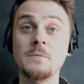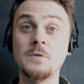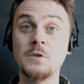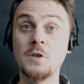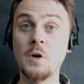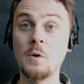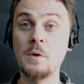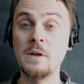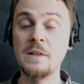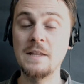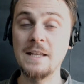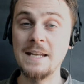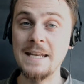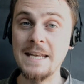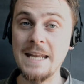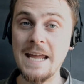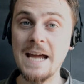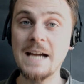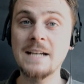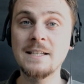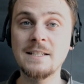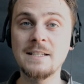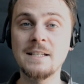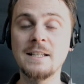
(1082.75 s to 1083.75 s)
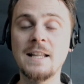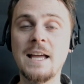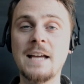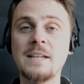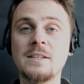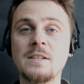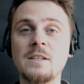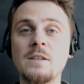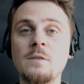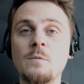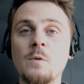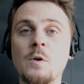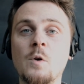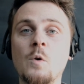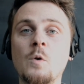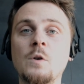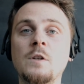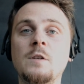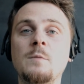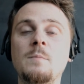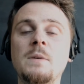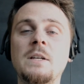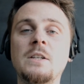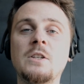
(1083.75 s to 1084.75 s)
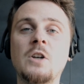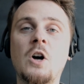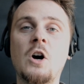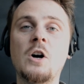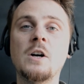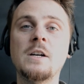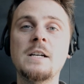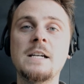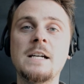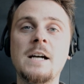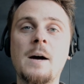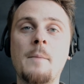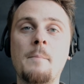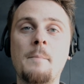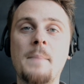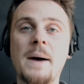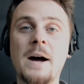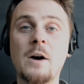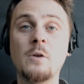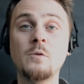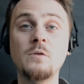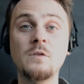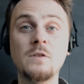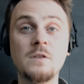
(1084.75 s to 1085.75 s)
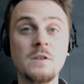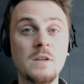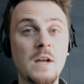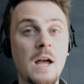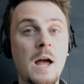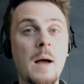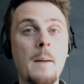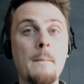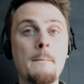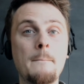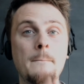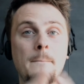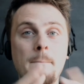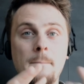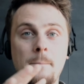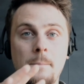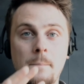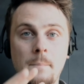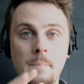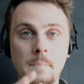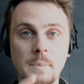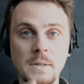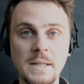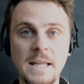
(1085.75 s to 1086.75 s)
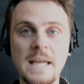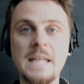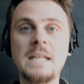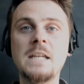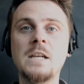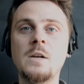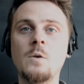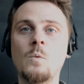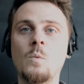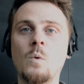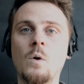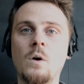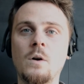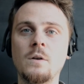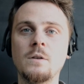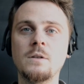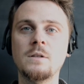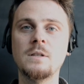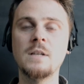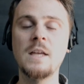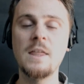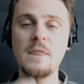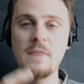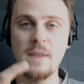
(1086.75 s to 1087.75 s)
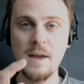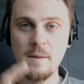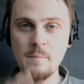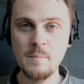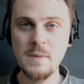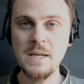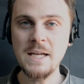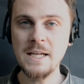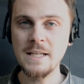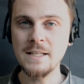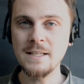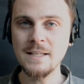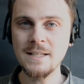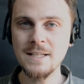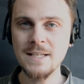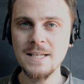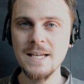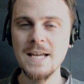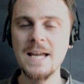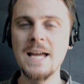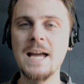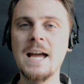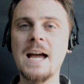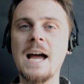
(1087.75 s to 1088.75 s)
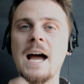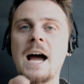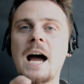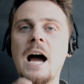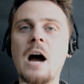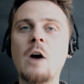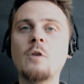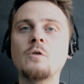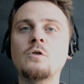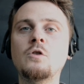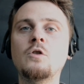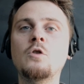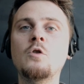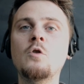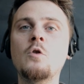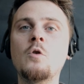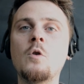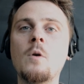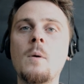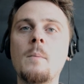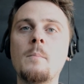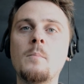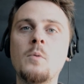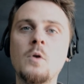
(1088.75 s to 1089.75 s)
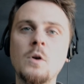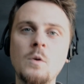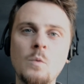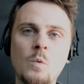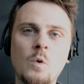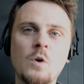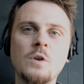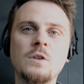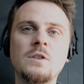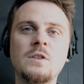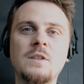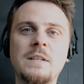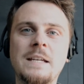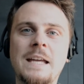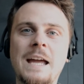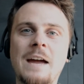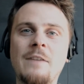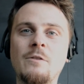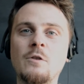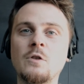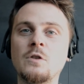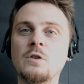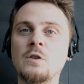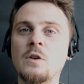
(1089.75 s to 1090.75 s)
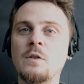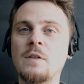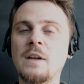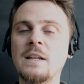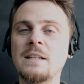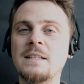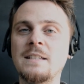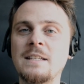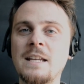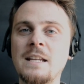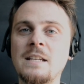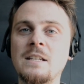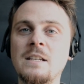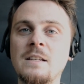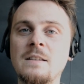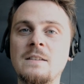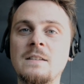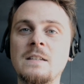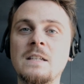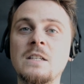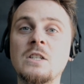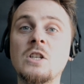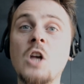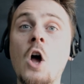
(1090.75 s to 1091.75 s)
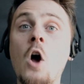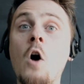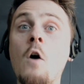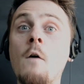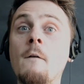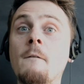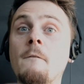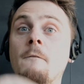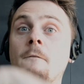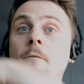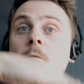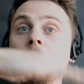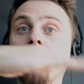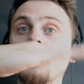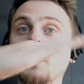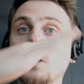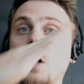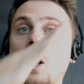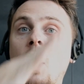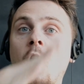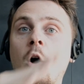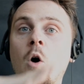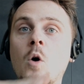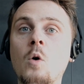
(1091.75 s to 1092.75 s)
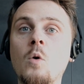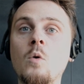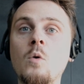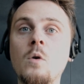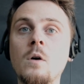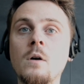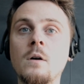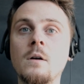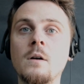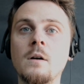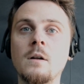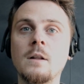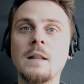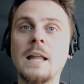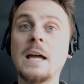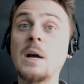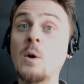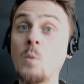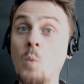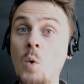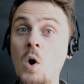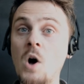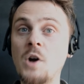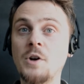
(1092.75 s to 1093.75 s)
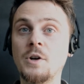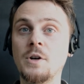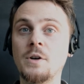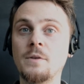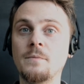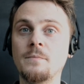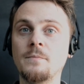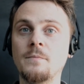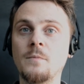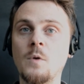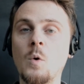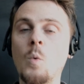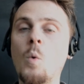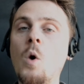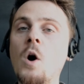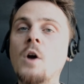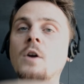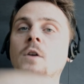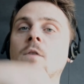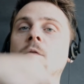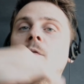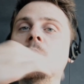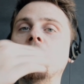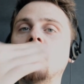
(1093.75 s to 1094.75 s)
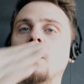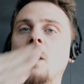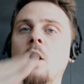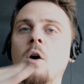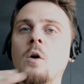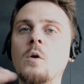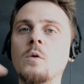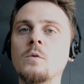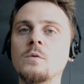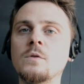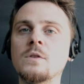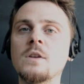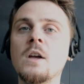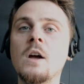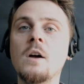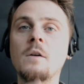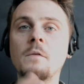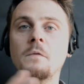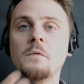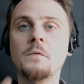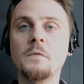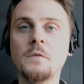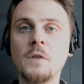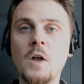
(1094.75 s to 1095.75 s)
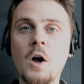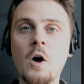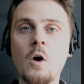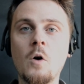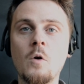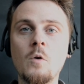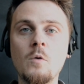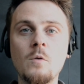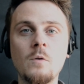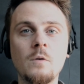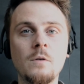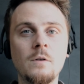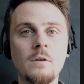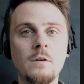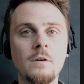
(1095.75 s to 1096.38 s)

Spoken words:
so in the next lesson, we're going to be talking about blending words. That means how to put words together so that sentences flow like water. Water flows. Flow